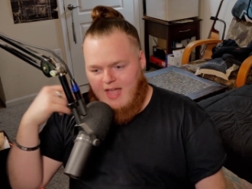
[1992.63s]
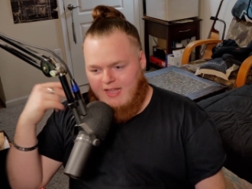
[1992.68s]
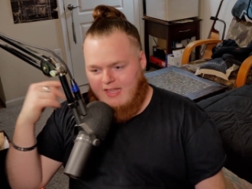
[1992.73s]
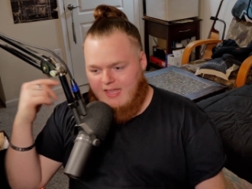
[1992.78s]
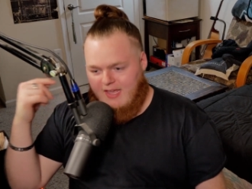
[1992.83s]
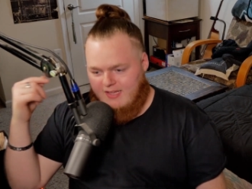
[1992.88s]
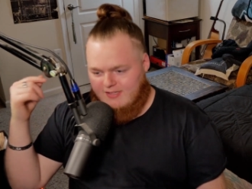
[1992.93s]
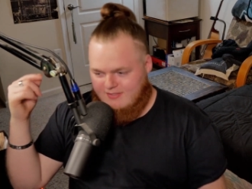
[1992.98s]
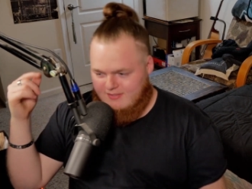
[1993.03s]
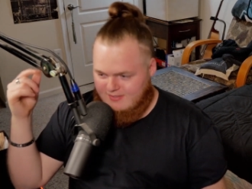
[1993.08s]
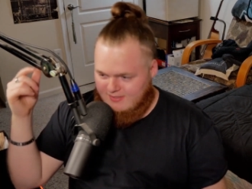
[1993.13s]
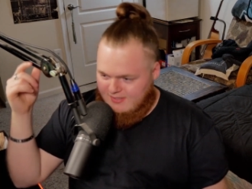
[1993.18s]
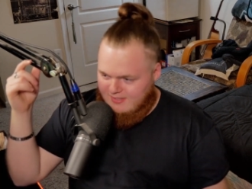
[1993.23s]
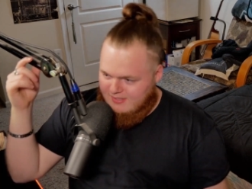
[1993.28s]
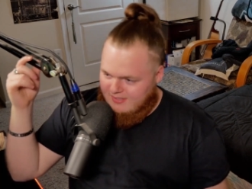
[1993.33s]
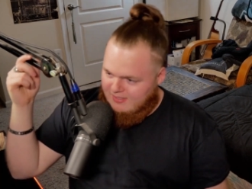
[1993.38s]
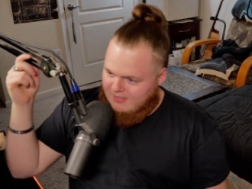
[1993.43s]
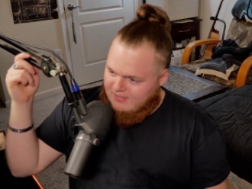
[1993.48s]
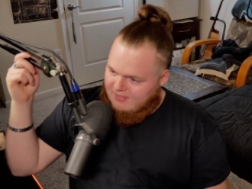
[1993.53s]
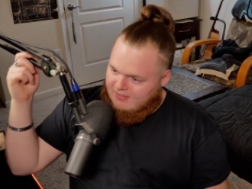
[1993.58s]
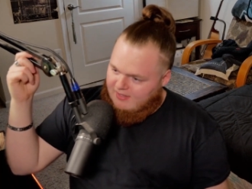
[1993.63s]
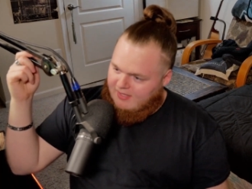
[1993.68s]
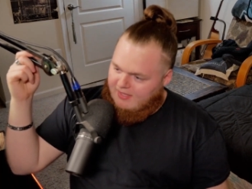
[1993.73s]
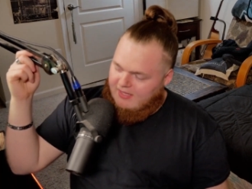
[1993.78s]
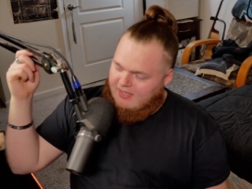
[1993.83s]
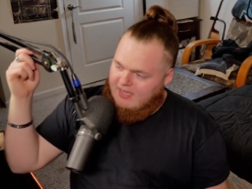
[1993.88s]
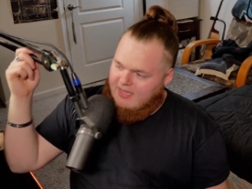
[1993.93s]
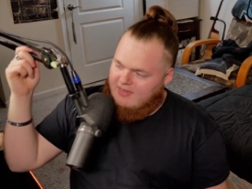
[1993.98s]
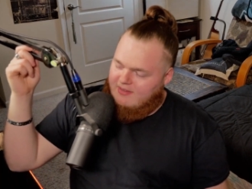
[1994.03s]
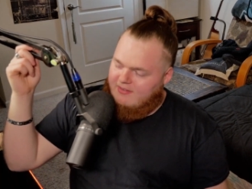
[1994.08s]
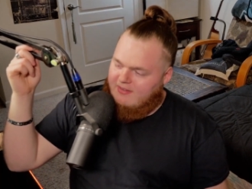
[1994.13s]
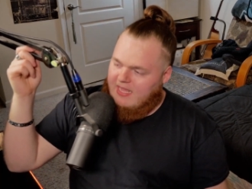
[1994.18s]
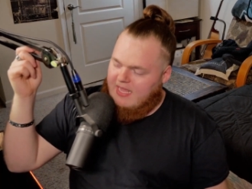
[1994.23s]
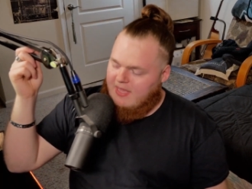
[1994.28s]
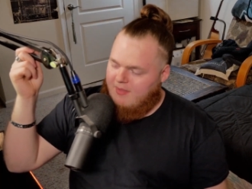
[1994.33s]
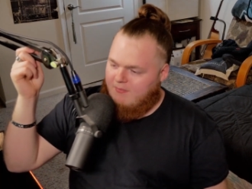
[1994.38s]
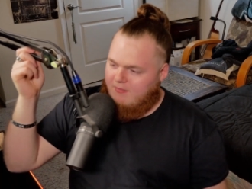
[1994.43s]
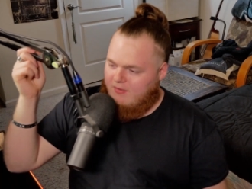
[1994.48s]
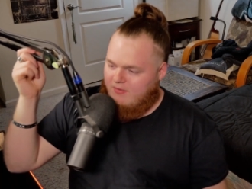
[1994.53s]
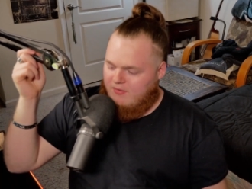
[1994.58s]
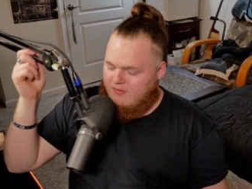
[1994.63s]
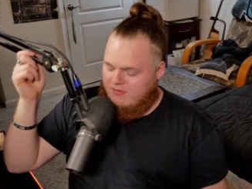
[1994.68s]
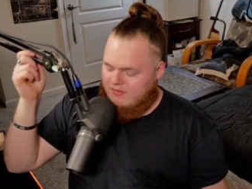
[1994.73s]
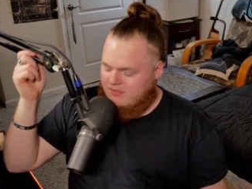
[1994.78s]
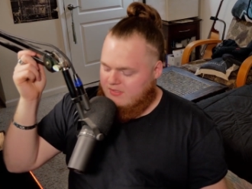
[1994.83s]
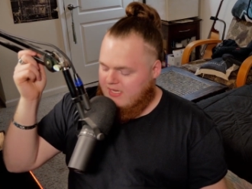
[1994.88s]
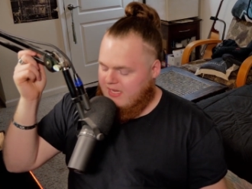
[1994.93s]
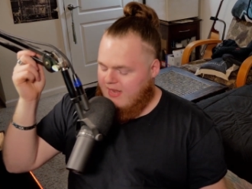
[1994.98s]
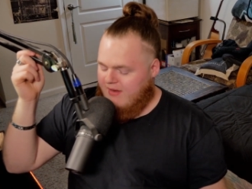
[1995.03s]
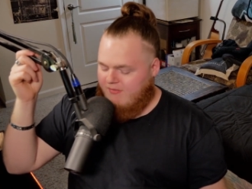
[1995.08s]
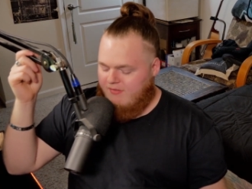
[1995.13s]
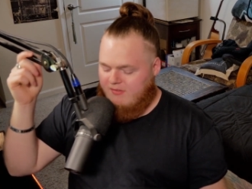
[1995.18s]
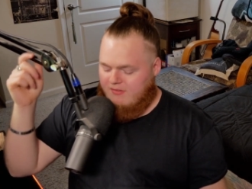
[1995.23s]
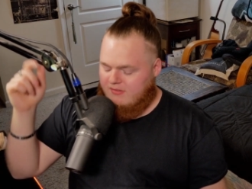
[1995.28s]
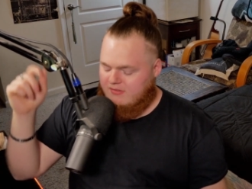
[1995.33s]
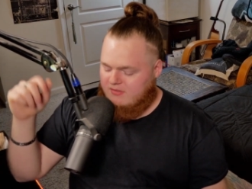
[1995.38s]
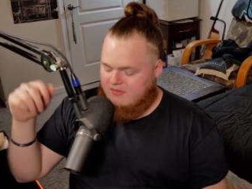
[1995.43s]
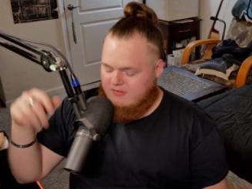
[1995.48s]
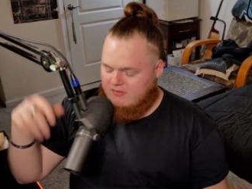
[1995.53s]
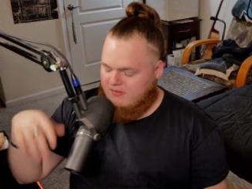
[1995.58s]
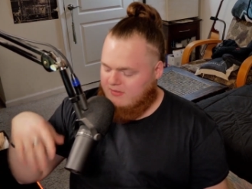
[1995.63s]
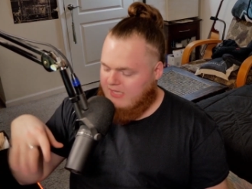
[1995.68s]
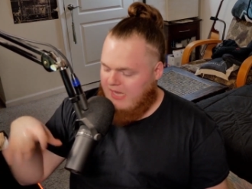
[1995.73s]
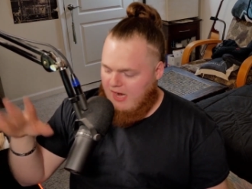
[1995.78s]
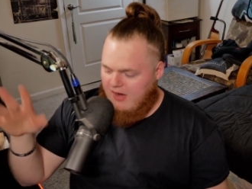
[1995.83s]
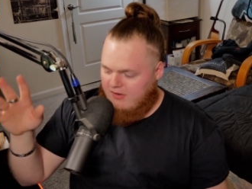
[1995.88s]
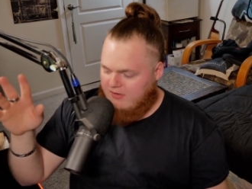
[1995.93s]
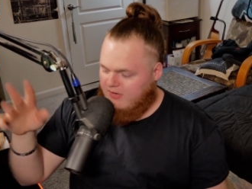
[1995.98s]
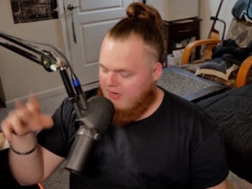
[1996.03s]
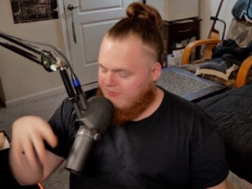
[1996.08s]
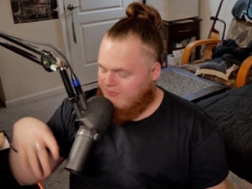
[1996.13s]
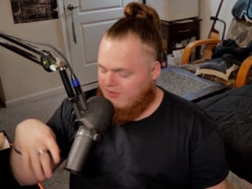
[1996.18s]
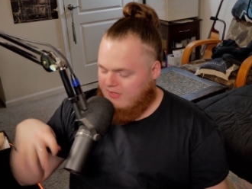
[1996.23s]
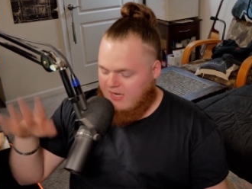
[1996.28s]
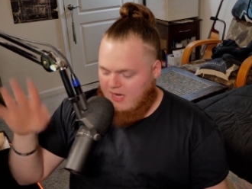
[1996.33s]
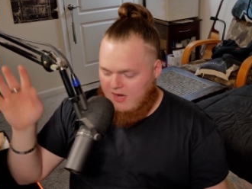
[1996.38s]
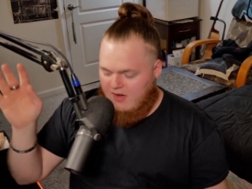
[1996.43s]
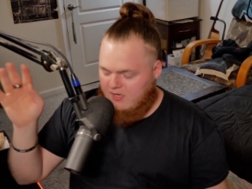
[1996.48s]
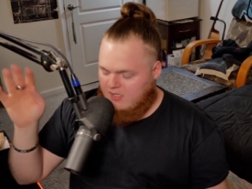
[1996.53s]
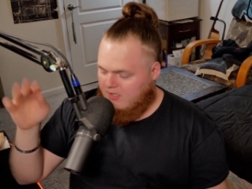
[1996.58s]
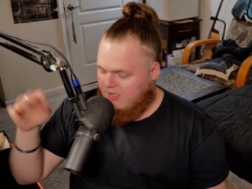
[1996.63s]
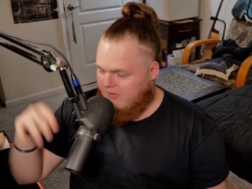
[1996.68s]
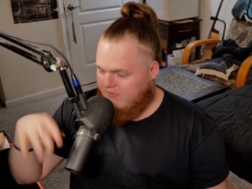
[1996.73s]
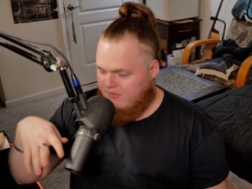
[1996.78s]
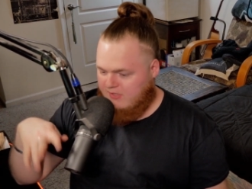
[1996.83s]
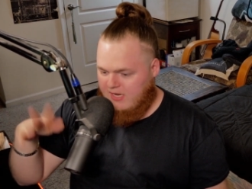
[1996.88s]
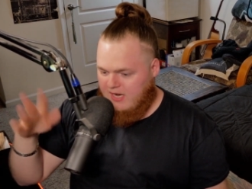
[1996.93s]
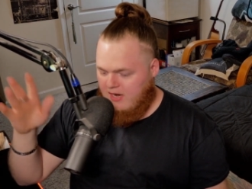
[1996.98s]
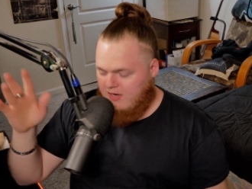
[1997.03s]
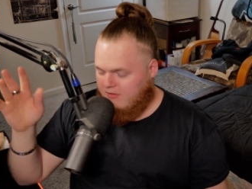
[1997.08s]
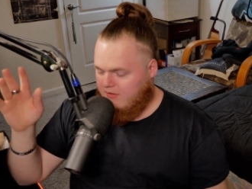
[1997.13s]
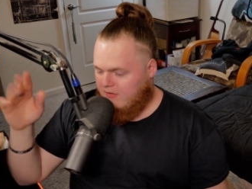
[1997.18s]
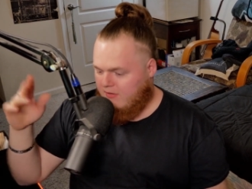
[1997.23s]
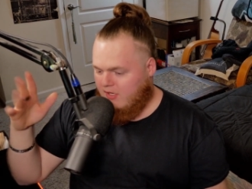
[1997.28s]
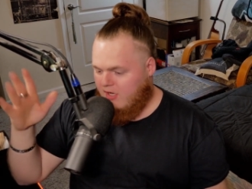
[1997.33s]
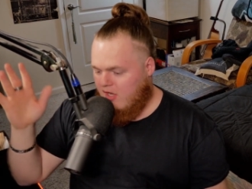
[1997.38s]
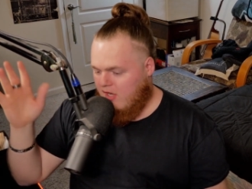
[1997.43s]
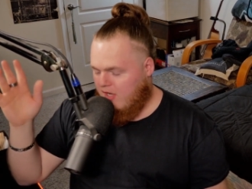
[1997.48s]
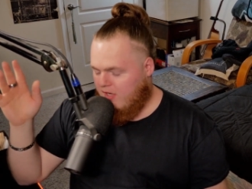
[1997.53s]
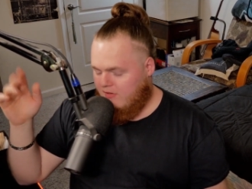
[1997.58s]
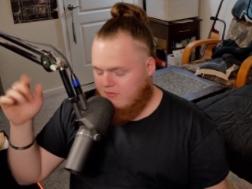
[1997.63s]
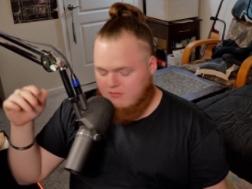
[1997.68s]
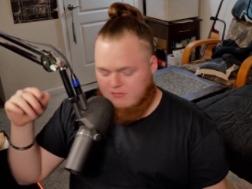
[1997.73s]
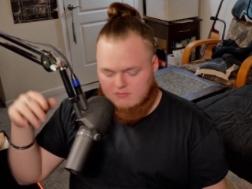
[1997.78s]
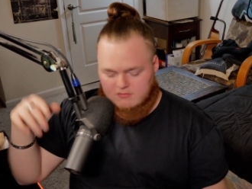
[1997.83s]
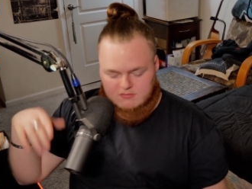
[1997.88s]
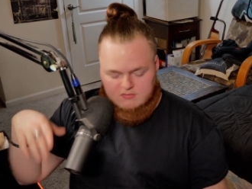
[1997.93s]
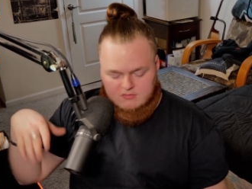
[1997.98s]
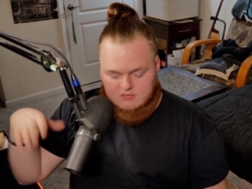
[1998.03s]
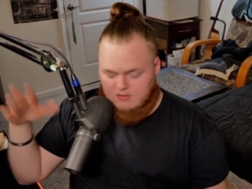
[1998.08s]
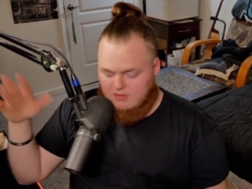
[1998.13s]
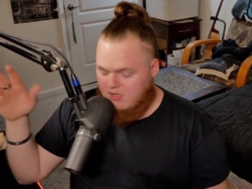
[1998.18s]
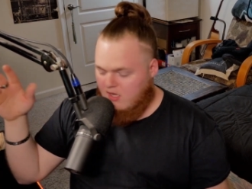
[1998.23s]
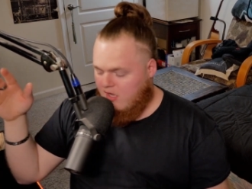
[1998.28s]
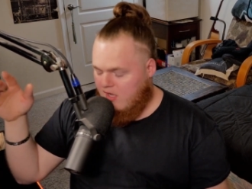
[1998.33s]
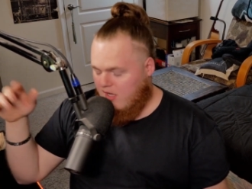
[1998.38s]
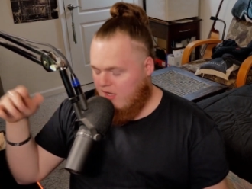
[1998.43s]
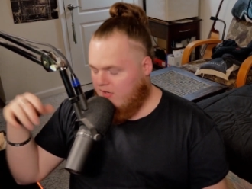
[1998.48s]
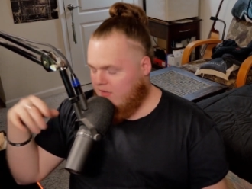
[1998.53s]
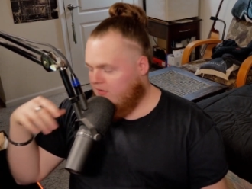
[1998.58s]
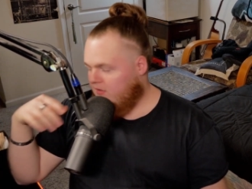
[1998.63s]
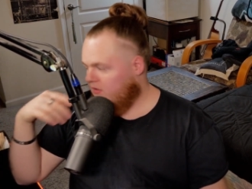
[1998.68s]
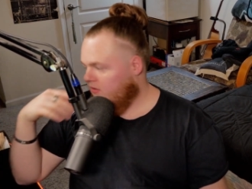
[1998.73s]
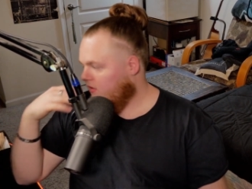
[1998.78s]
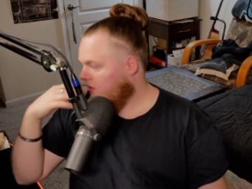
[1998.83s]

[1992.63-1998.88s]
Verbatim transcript: I guess. Like god damn, dude, there's every just character after character after character gone, gone.